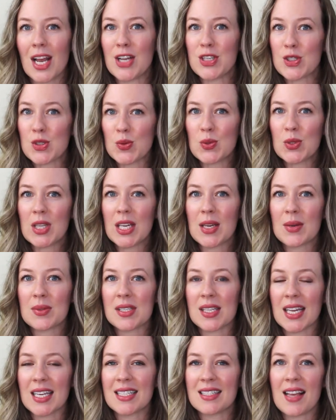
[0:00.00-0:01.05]
And truly, it
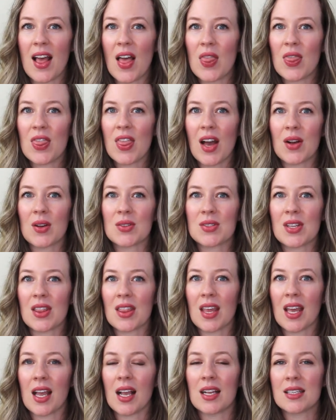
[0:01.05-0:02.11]
was like 10,000
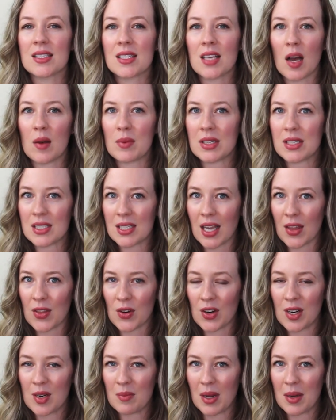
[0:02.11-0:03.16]
things coming
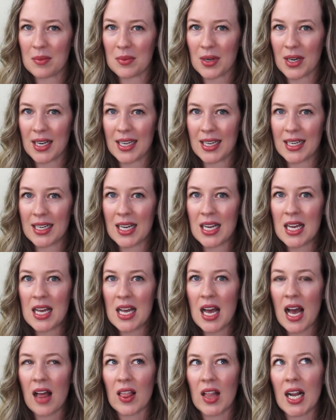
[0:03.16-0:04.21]
together in my brain.
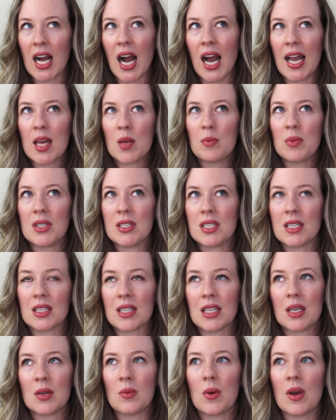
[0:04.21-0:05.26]
Like, I had been
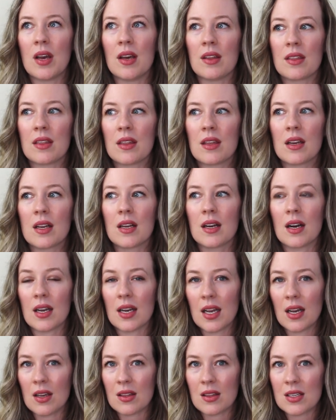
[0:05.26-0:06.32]
dealing with gut
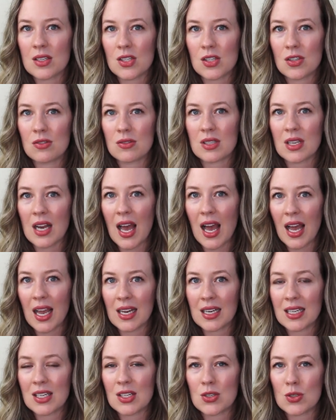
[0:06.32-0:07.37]
health issues and
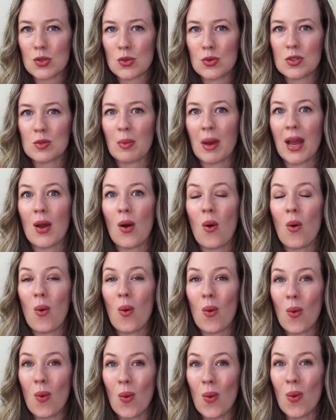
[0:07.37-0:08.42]
acne issues my
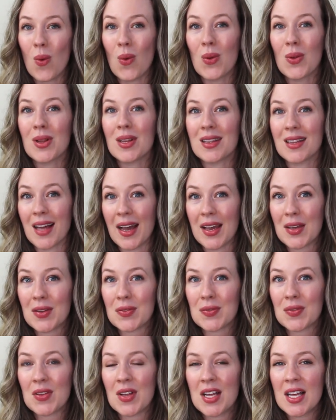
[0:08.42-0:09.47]
whole
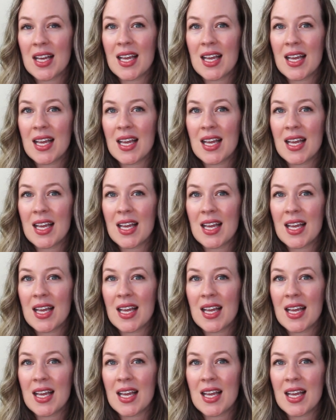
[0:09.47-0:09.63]
life,